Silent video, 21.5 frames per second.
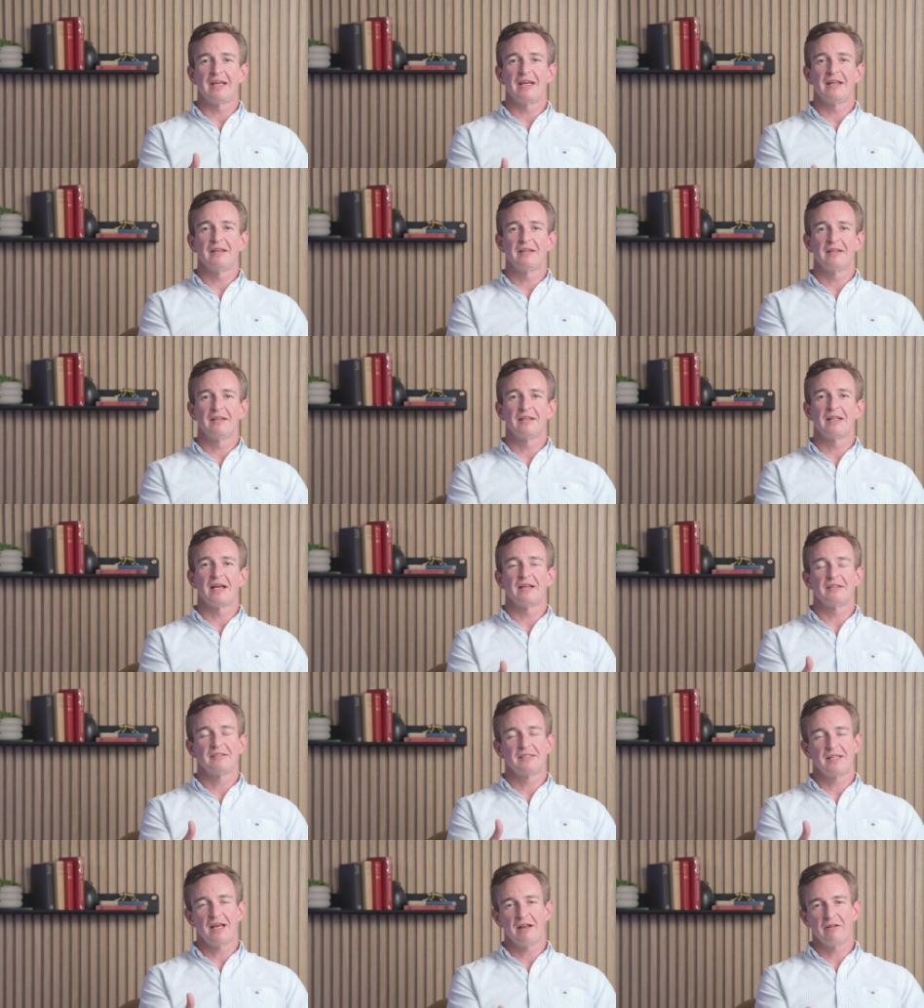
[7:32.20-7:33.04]
the end of the day,
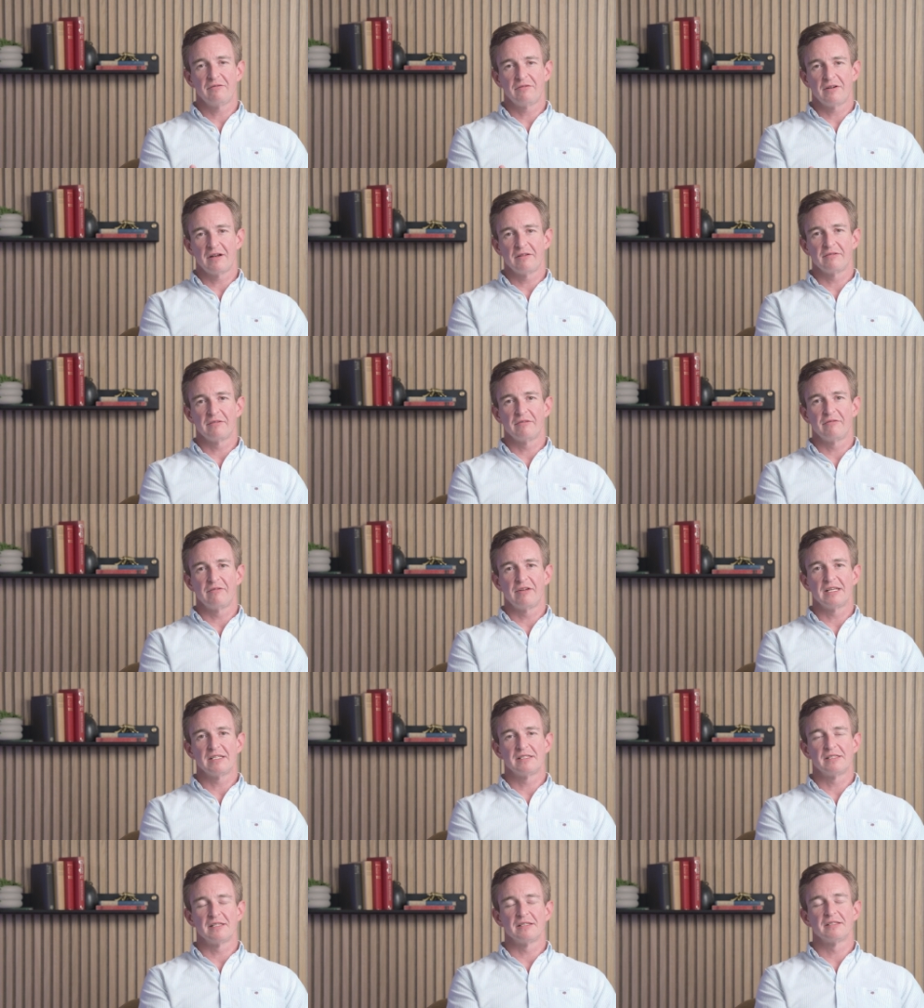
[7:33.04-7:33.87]
stand in front of
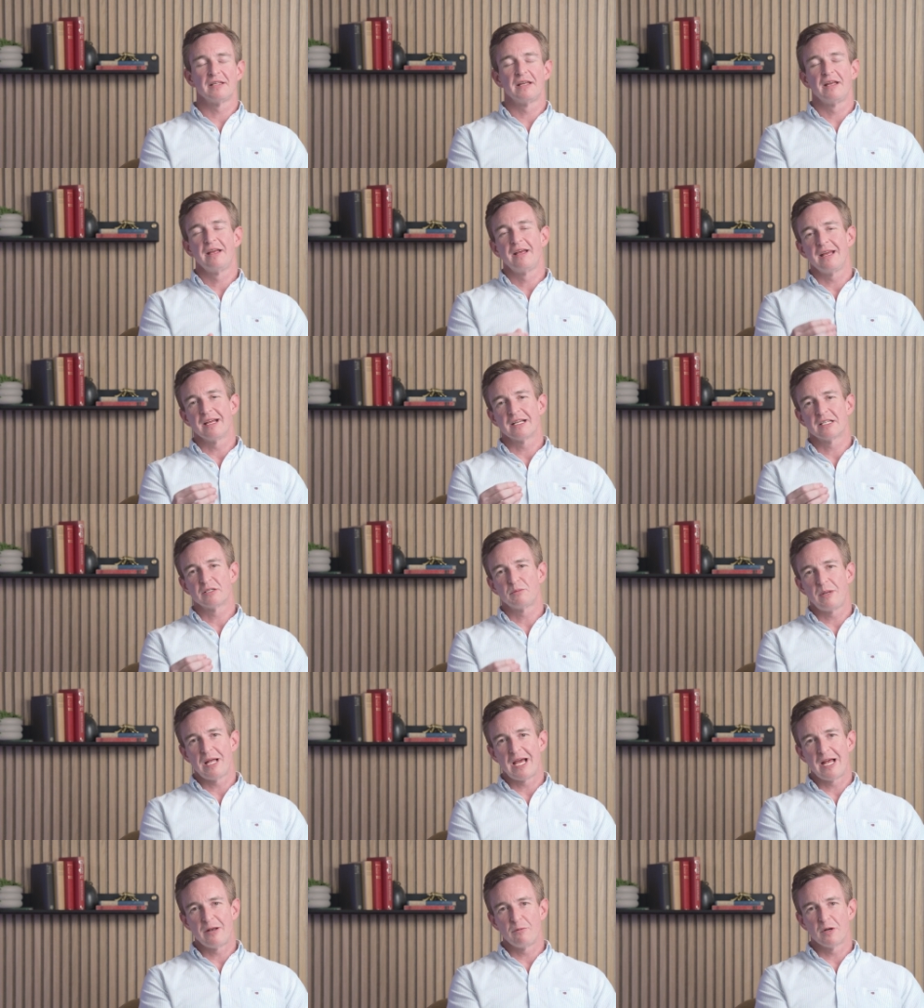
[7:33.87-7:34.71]
investors,
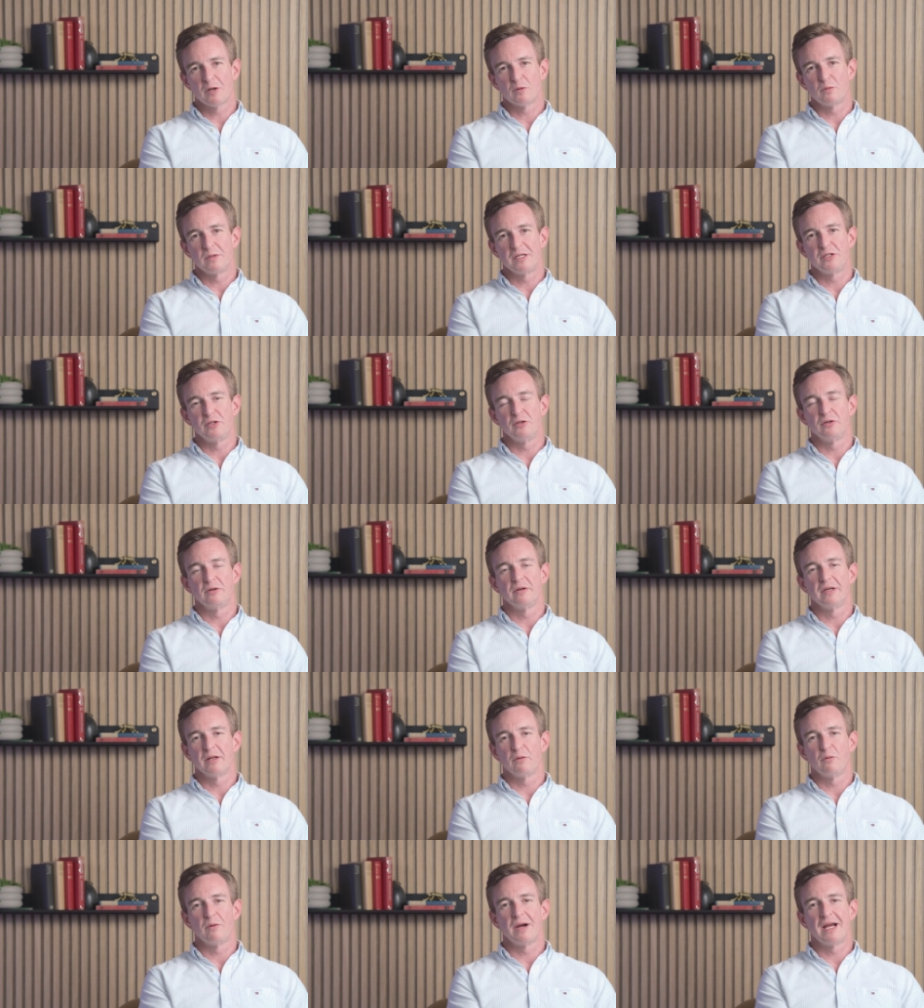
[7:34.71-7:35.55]
explain what we do
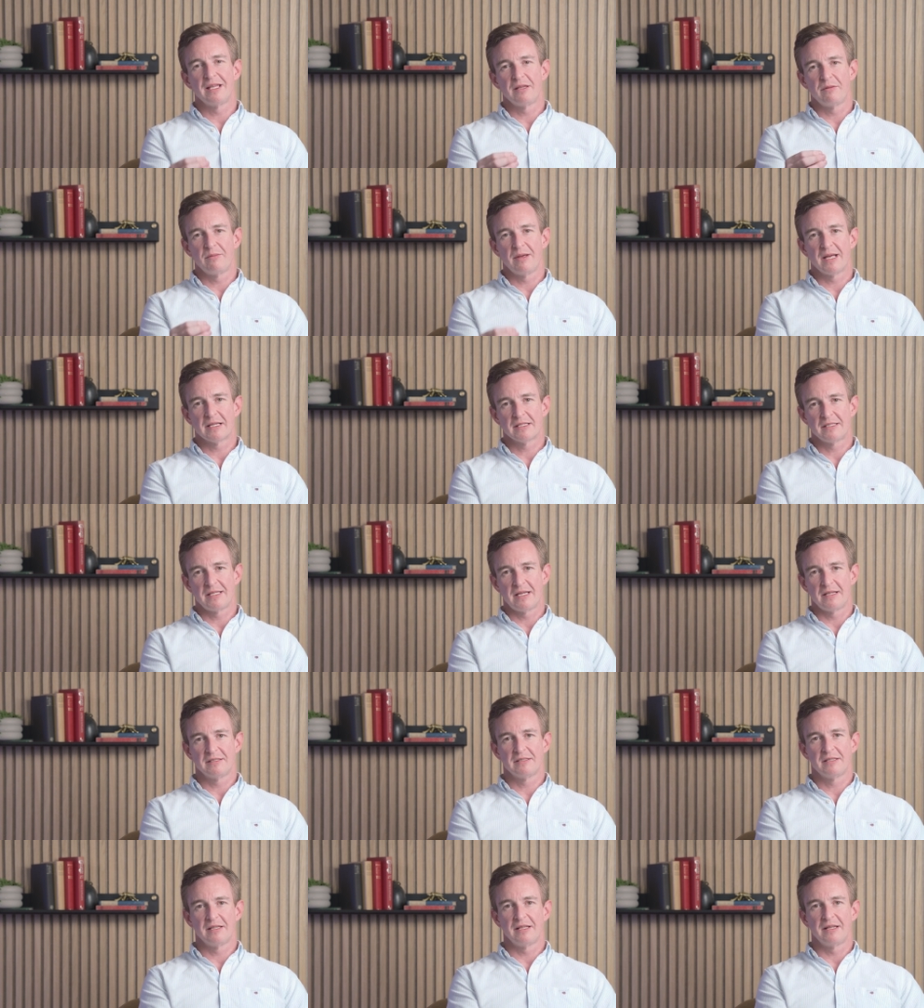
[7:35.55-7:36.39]
in a way that makes
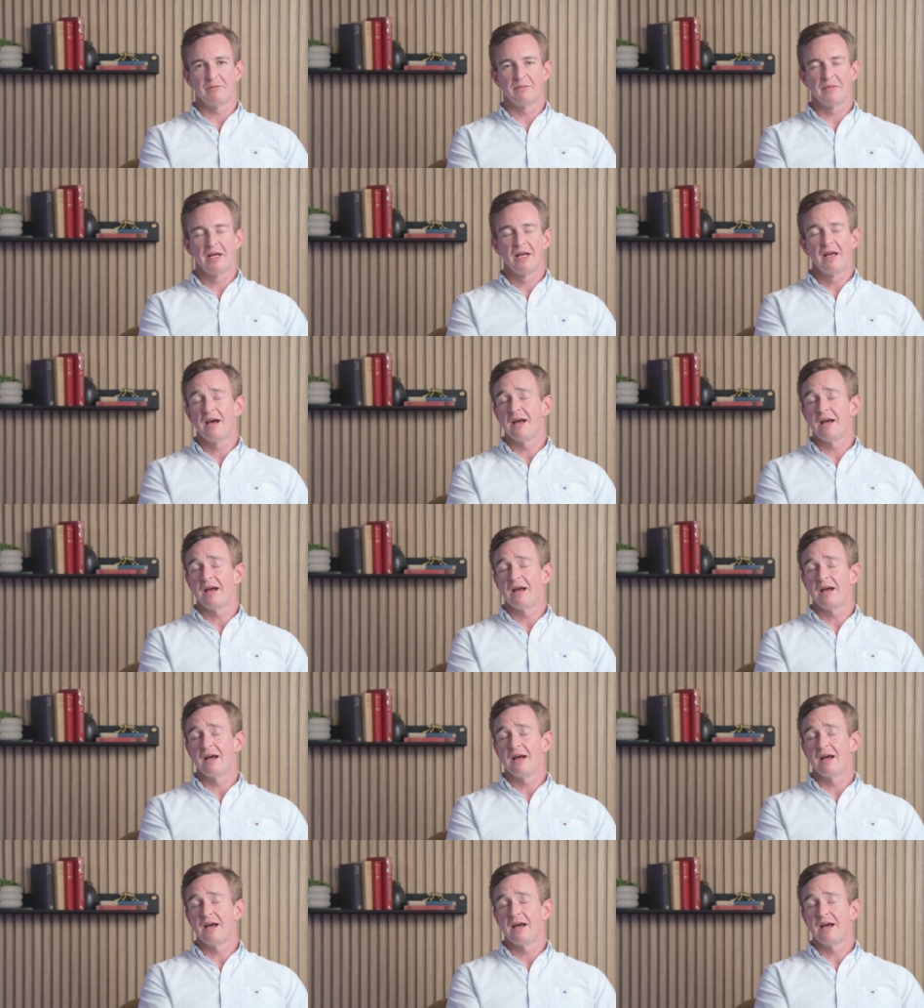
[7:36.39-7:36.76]
sense to them.